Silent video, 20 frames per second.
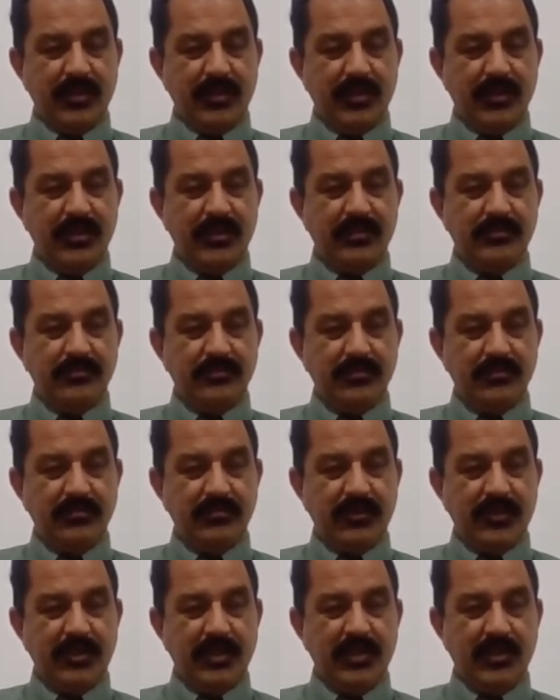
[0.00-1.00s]
end,
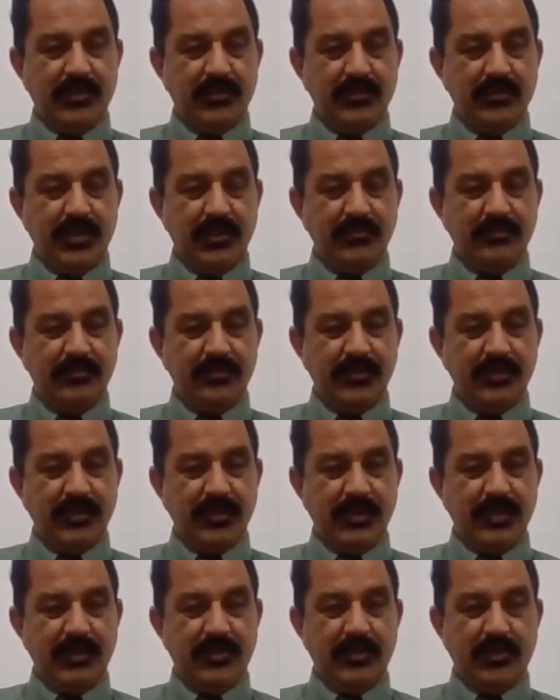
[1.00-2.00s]
very long life
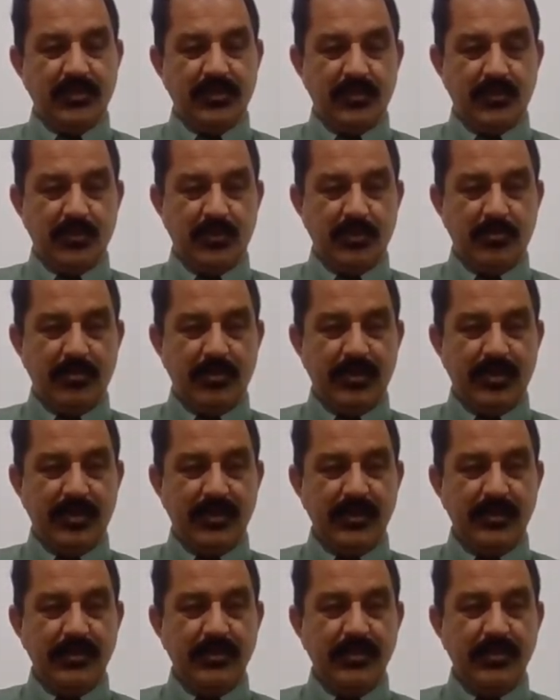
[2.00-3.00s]
and long
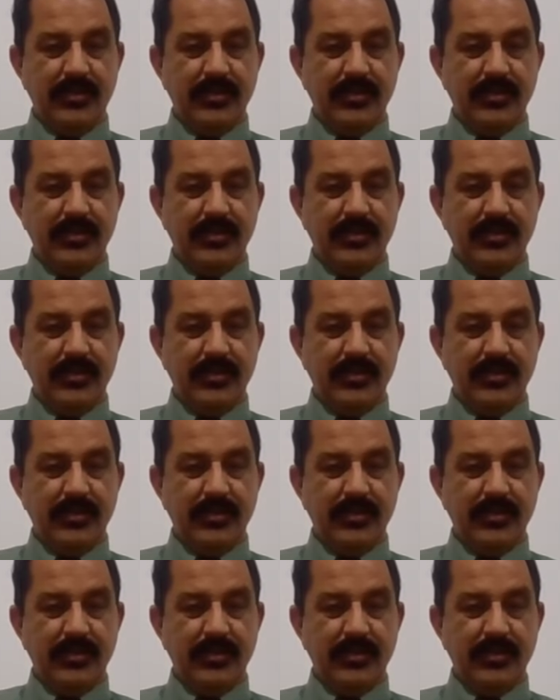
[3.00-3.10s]
durability.